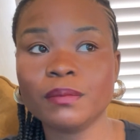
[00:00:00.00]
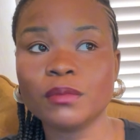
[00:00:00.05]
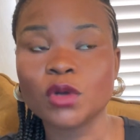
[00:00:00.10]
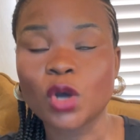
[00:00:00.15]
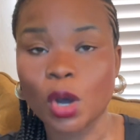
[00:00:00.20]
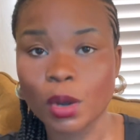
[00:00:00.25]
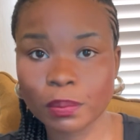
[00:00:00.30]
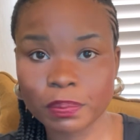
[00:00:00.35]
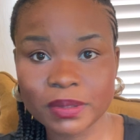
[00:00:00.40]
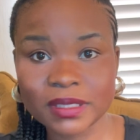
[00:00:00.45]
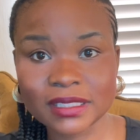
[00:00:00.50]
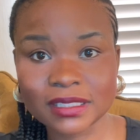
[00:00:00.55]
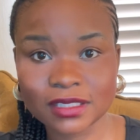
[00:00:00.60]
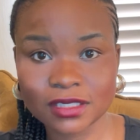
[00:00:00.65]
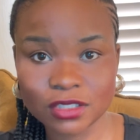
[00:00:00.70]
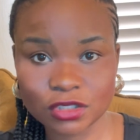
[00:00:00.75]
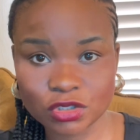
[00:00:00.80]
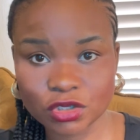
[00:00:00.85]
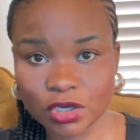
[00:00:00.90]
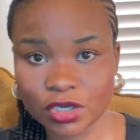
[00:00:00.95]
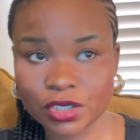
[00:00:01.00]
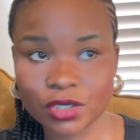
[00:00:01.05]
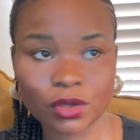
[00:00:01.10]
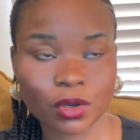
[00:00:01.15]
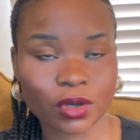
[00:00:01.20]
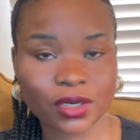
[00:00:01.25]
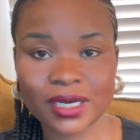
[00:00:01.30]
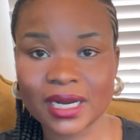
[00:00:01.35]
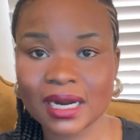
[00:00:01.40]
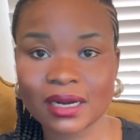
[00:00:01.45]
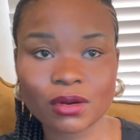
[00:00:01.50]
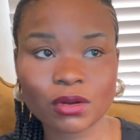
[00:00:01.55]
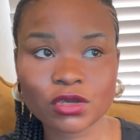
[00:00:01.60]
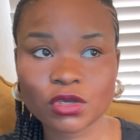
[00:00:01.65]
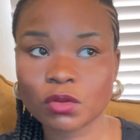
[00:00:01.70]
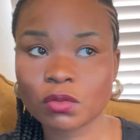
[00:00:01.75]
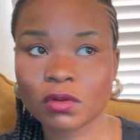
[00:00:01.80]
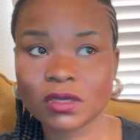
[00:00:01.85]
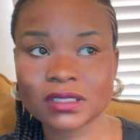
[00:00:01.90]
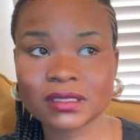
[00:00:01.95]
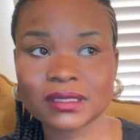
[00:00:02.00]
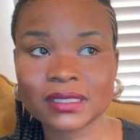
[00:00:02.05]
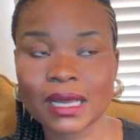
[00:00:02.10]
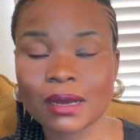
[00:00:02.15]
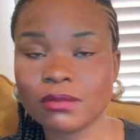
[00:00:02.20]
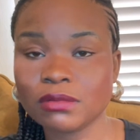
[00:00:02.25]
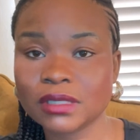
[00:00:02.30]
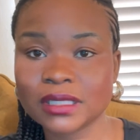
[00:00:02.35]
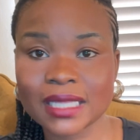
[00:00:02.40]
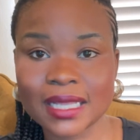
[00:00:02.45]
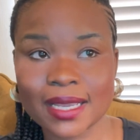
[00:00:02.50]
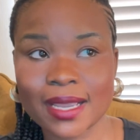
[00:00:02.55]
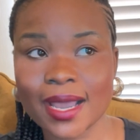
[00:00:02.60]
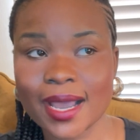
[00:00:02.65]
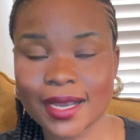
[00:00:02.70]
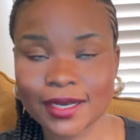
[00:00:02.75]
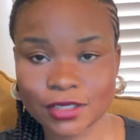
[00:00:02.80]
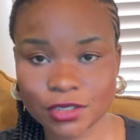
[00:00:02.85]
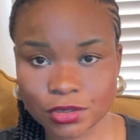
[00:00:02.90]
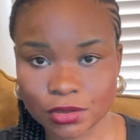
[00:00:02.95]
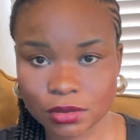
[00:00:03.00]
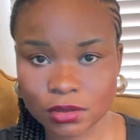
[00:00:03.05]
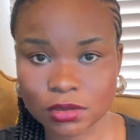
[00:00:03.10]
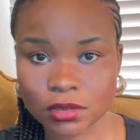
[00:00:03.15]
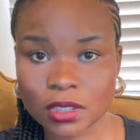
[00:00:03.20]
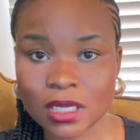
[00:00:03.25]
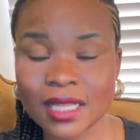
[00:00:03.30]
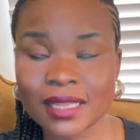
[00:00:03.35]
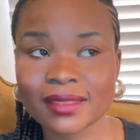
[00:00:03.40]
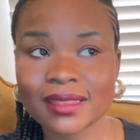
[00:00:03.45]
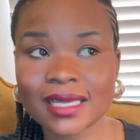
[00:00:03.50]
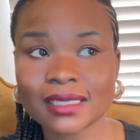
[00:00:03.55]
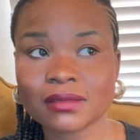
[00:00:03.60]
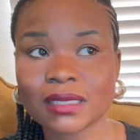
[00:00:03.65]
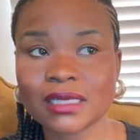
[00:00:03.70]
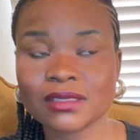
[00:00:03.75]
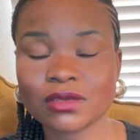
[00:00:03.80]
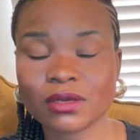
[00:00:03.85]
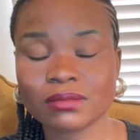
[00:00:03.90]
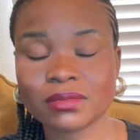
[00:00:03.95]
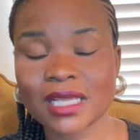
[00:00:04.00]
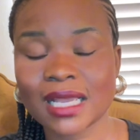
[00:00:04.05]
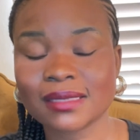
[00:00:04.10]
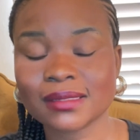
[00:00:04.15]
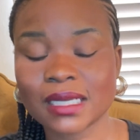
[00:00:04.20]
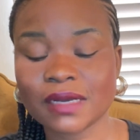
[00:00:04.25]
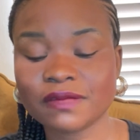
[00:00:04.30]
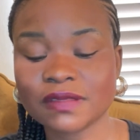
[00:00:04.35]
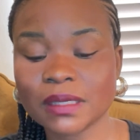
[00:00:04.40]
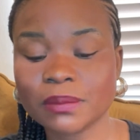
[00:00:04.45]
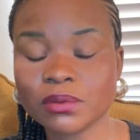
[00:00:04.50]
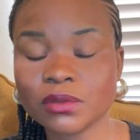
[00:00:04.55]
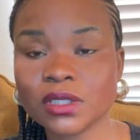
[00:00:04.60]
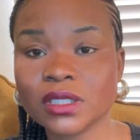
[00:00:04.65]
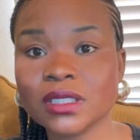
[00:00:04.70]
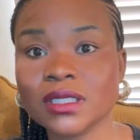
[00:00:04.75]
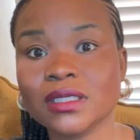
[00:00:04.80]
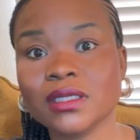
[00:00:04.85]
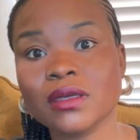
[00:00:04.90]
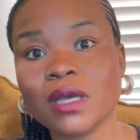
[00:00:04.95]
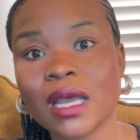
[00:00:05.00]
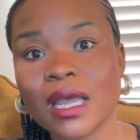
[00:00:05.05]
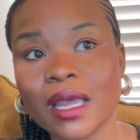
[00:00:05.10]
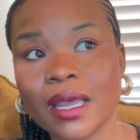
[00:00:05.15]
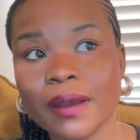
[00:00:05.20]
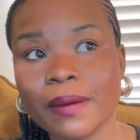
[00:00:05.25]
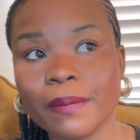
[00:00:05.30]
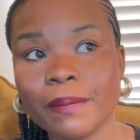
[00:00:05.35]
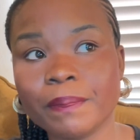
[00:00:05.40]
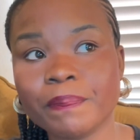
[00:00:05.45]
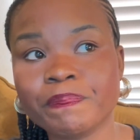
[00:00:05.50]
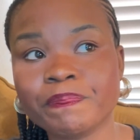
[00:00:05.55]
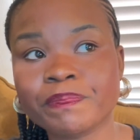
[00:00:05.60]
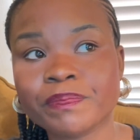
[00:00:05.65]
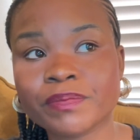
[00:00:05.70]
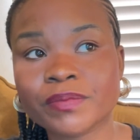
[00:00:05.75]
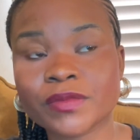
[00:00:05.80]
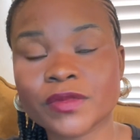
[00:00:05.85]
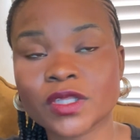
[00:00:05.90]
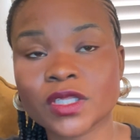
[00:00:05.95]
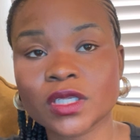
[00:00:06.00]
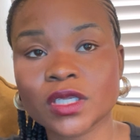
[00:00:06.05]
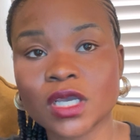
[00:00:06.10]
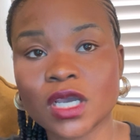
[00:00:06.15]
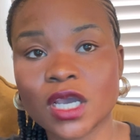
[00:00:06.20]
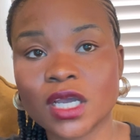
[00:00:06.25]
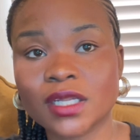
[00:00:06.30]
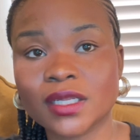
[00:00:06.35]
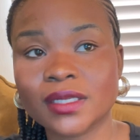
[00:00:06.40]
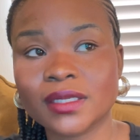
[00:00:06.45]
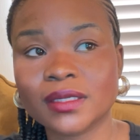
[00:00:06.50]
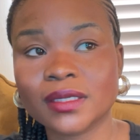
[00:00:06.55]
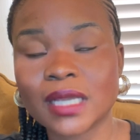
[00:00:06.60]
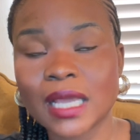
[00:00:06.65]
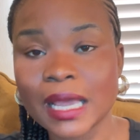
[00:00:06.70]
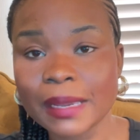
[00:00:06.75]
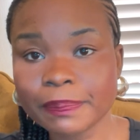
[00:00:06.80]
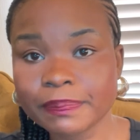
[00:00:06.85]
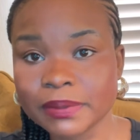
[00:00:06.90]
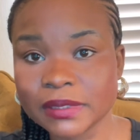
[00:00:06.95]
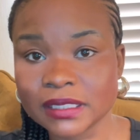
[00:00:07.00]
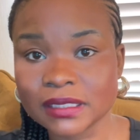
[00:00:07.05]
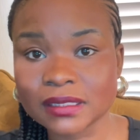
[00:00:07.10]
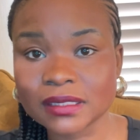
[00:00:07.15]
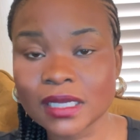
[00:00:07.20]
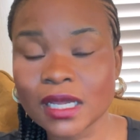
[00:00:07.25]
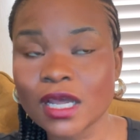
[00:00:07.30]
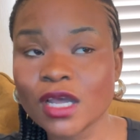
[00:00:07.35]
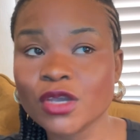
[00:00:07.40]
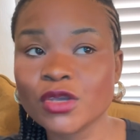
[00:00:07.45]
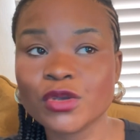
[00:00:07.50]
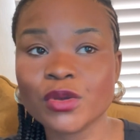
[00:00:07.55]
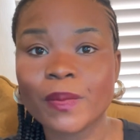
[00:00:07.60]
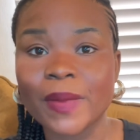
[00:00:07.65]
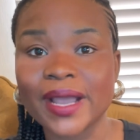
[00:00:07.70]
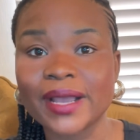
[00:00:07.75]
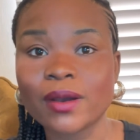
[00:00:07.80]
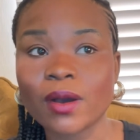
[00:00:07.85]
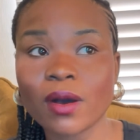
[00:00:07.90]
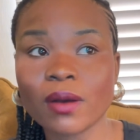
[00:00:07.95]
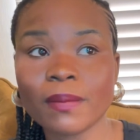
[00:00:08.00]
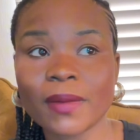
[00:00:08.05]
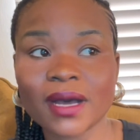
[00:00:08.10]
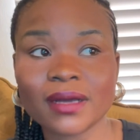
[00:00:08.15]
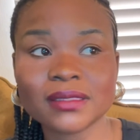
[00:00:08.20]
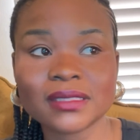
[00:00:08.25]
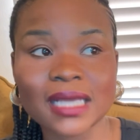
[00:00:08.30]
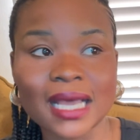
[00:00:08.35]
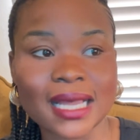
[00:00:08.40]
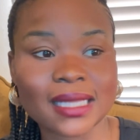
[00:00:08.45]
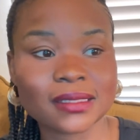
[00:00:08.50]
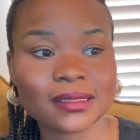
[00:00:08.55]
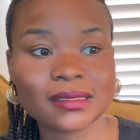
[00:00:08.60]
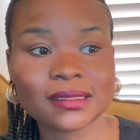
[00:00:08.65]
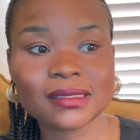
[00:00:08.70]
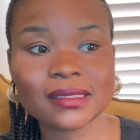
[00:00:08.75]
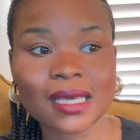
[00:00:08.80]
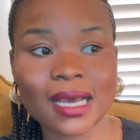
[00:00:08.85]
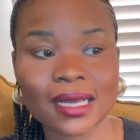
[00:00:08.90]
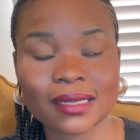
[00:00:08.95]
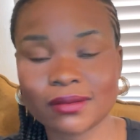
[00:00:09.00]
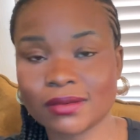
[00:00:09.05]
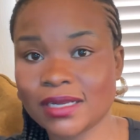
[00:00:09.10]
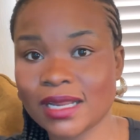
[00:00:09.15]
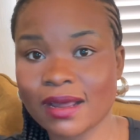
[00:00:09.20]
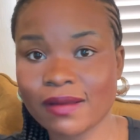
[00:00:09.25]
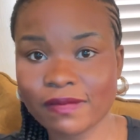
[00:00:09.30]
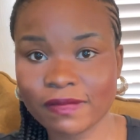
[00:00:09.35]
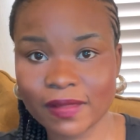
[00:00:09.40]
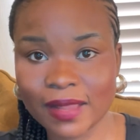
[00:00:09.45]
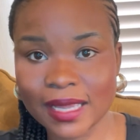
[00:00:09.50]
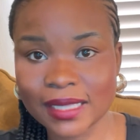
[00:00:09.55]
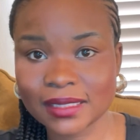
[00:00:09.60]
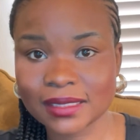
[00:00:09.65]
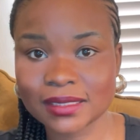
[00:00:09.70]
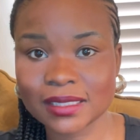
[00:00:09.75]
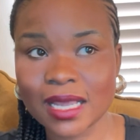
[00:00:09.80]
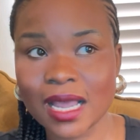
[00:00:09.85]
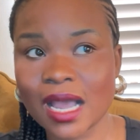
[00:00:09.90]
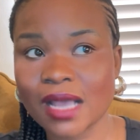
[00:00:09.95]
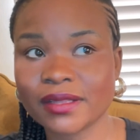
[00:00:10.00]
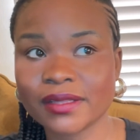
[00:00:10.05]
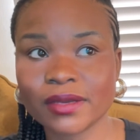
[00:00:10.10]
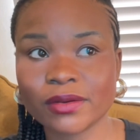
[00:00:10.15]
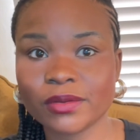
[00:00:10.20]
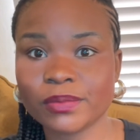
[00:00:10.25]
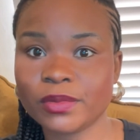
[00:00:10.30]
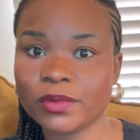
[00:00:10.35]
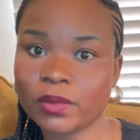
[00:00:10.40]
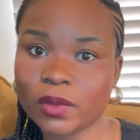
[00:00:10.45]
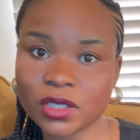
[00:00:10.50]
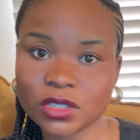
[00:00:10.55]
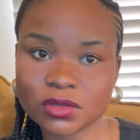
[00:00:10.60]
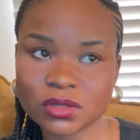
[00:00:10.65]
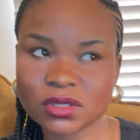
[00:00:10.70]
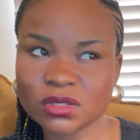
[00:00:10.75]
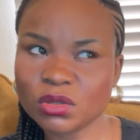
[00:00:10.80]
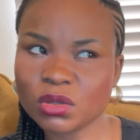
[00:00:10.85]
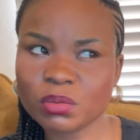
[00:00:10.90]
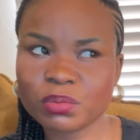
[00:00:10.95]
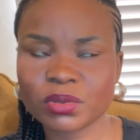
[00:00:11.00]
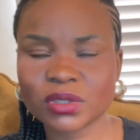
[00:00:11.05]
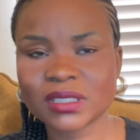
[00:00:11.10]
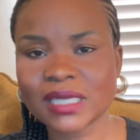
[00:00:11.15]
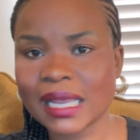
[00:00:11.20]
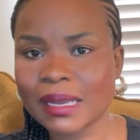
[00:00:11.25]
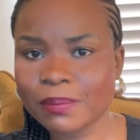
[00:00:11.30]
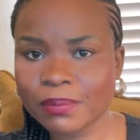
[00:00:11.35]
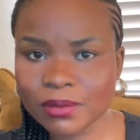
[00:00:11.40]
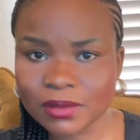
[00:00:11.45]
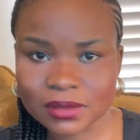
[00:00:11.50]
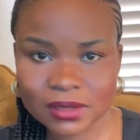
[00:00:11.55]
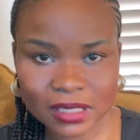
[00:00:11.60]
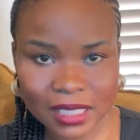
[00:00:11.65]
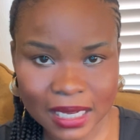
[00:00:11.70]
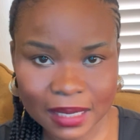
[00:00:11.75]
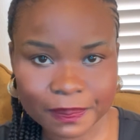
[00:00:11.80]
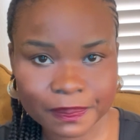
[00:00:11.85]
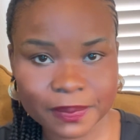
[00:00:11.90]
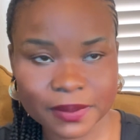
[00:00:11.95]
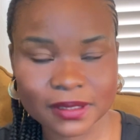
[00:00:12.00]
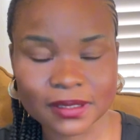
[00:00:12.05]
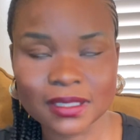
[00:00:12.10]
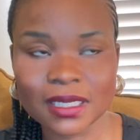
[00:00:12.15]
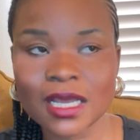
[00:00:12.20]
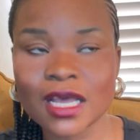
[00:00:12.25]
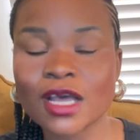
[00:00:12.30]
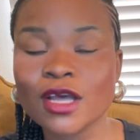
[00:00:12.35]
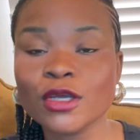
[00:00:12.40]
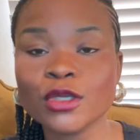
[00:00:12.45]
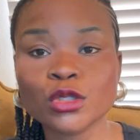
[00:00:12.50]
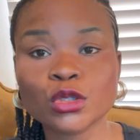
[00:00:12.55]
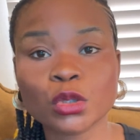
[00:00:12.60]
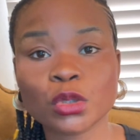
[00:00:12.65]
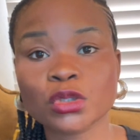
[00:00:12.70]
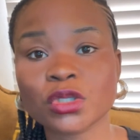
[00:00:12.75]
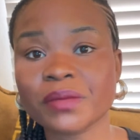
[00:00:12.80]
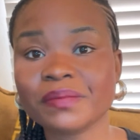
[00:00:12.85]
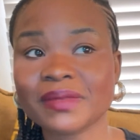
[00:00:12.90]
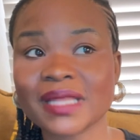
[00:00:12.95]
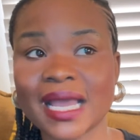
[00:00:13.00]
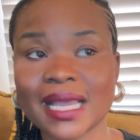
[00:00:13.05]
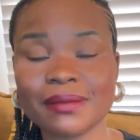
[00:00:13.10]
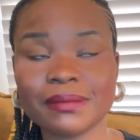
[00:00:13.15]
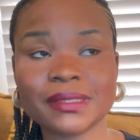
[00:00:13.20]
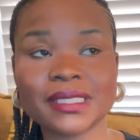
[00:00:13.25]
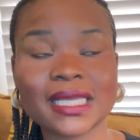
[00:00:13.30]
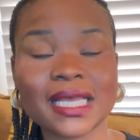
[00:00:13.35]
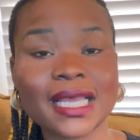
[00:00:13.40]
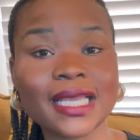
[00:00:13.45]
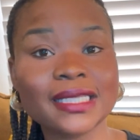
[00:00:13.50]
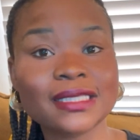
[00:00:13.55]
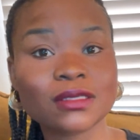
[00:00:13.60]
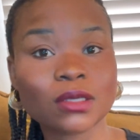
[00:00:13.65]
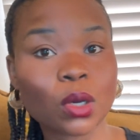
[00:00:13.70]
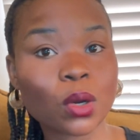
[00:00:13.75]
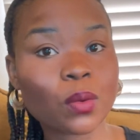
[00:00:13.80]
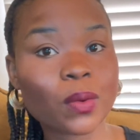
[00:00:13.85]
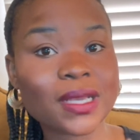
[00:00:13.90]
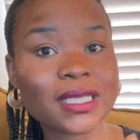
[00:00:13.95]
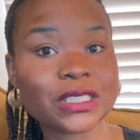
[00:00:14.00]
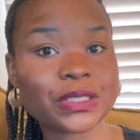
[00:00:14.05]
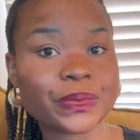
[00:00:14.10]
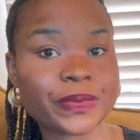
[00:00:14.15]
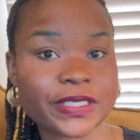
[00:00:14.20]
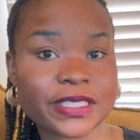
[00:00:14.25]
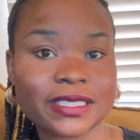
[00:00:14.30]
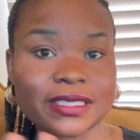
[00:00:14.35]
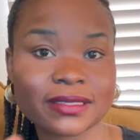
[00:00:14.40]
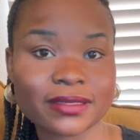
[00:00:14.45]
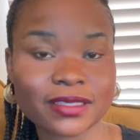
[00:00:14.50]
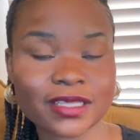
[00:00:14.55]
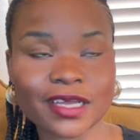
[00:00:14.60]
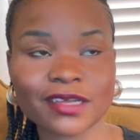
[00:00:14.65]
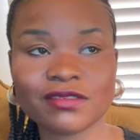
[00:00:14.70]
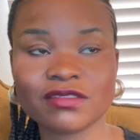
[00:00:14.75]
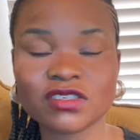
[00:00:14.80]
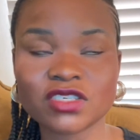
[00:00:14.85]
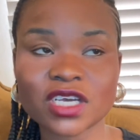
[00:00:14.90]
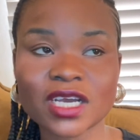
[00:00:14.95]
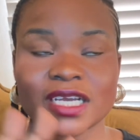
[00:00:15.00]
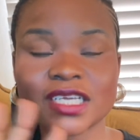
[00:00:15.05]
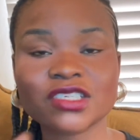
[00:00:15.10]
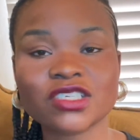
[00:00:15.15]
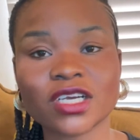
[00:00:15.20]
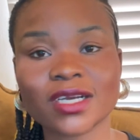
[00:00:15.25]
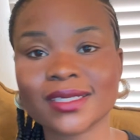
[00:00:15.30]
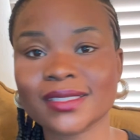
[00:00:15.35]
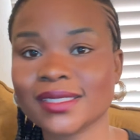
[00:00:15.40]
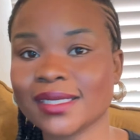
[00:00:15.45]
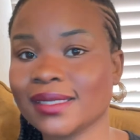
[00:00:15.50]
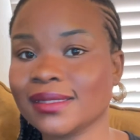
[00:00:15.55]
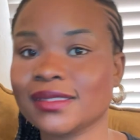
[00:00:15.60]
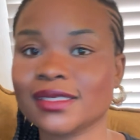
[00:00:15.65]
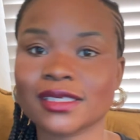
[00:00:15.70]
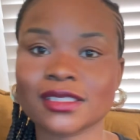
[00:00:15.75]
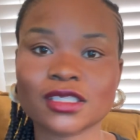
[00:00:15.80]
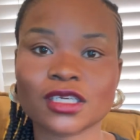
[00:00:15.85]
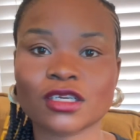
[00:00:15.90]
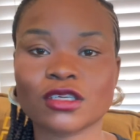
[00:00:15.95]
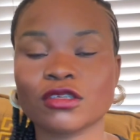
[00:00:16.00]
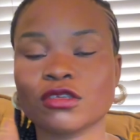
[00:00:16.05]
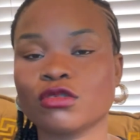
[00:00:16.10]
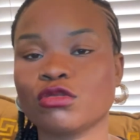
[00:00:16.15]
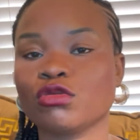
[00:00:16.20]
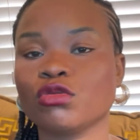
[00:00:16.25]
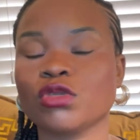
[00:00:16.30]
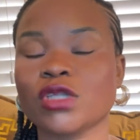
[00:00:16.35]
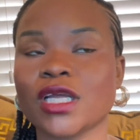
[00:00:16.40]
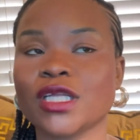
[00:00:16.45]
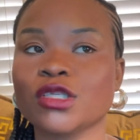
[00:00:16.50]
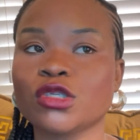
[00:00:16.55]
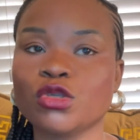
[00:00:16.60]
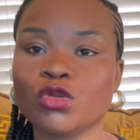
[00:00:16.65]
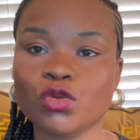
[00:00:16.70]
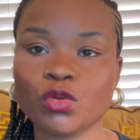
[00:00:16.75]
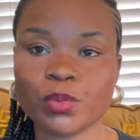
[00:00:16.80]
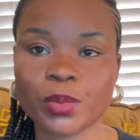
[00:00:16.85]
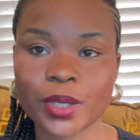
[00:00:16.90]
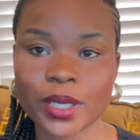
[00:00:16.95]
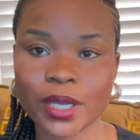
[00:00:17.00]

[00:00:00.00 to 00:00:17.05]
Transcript: complete the journey, or they are not the ones that will take action. That's why sometimes after booking in Airpeace, you might come out and see another flight there. Either you'll be wondering, no, but I booked Airpeace. So sometimes it's always written there. Check so that you'll be